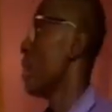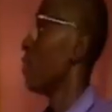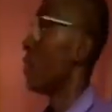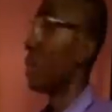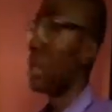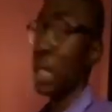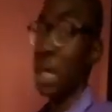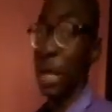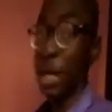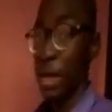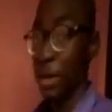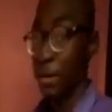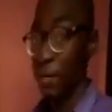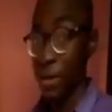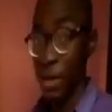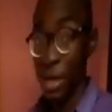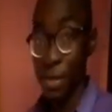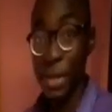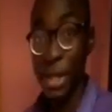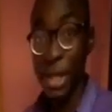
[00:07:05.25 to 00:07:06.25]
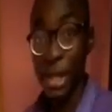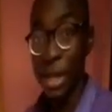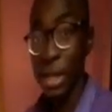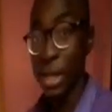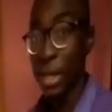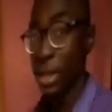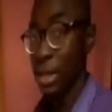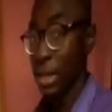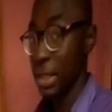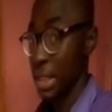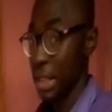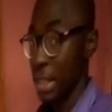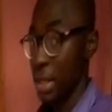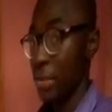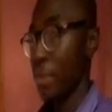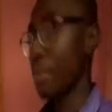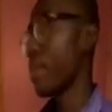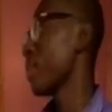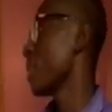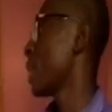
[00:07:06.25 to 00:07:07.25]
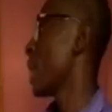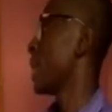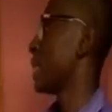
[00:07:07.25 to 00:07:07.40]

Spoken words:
but they are fundamentally the same.